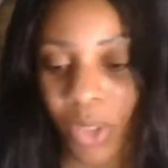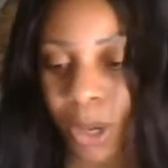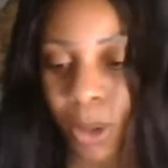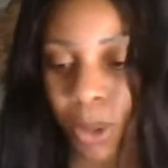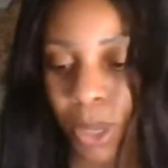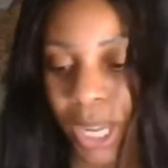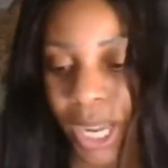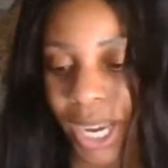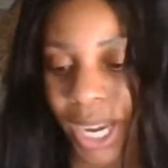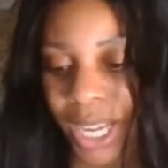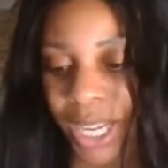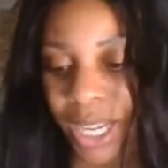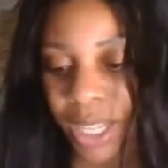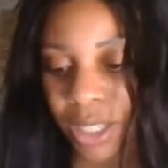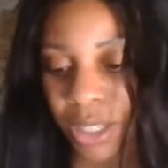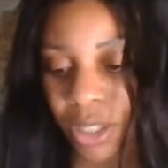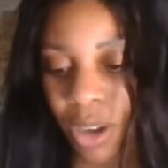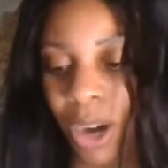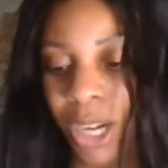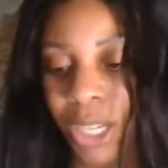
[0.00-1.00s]
Okay, and it
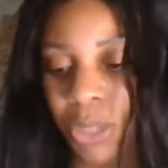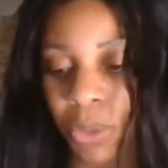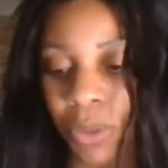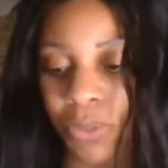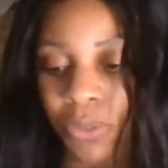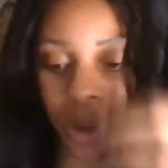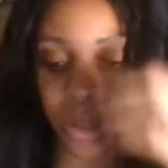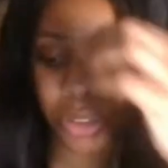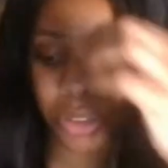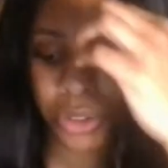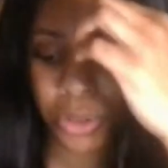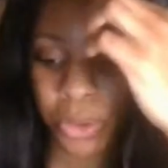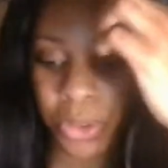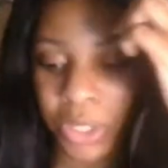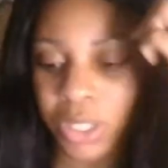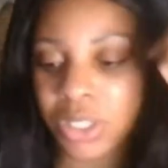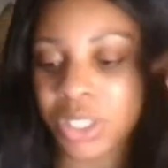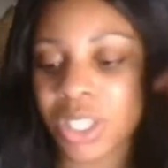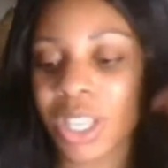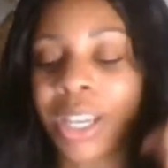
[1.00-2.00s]
starts with verse
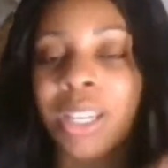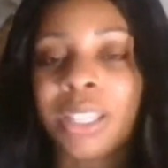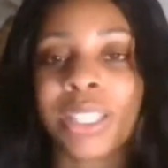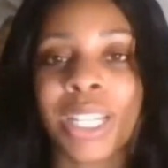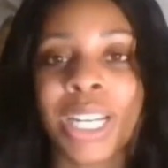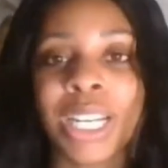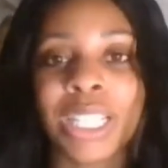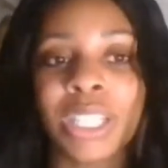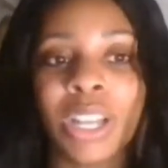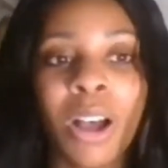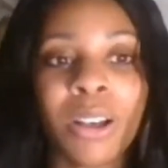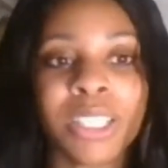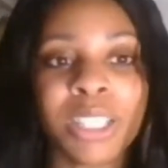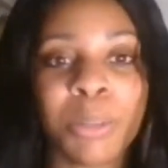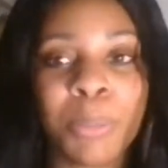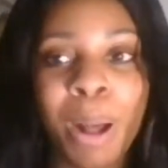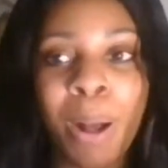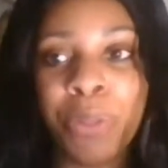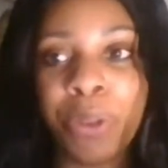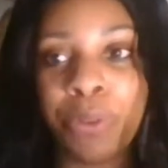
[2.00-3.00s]
36, and it talks
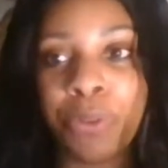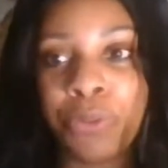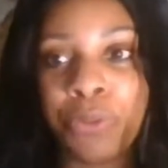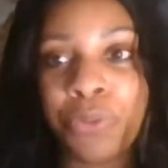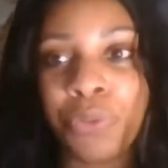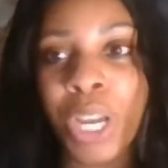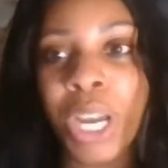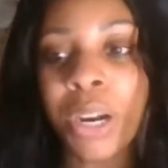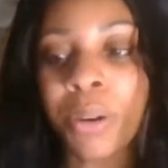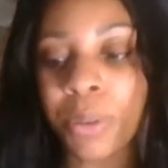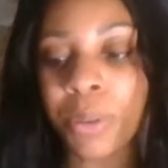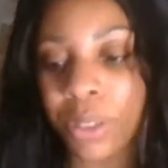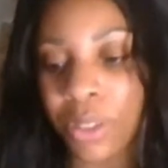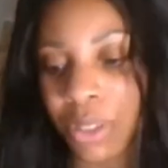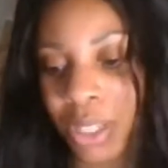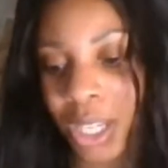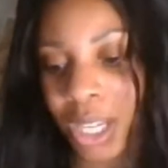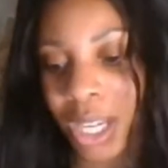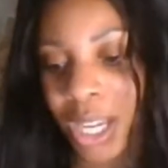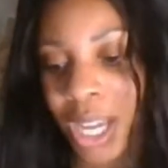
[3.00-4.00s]
about the
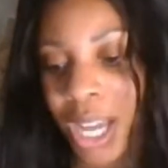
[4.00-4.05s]
Pharisee.